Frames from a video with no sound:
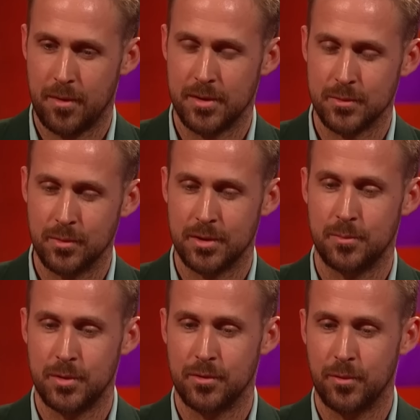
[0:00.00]
this really
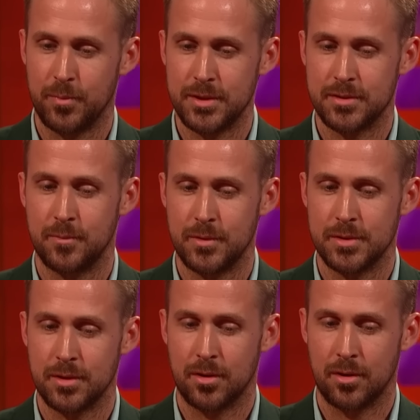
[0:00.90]
beautiful piece of
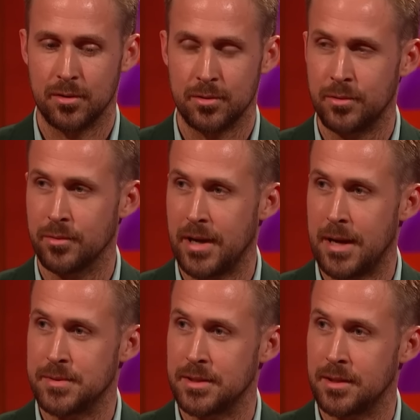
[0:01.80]
music called Lunar
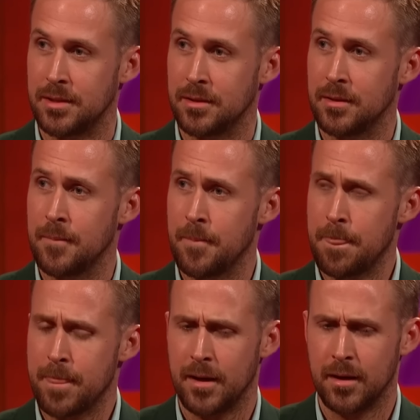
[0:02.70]
Rhapsody,
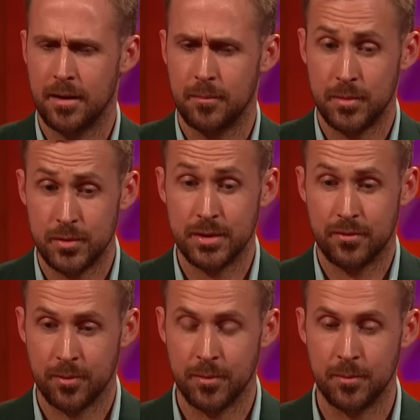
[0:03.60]
music
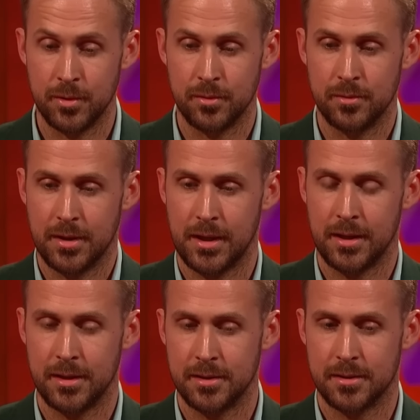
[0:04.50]
from the moon.
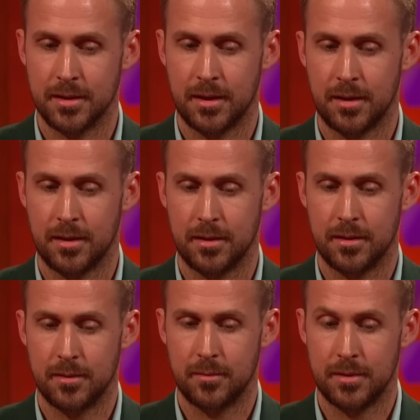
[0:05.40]
And
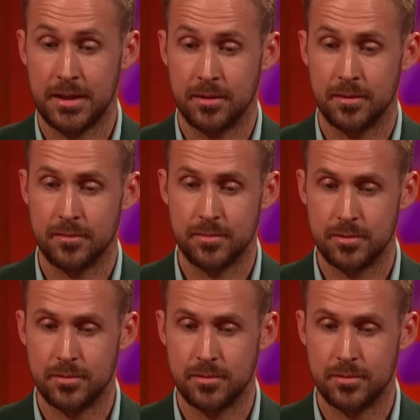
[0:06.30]
Neil and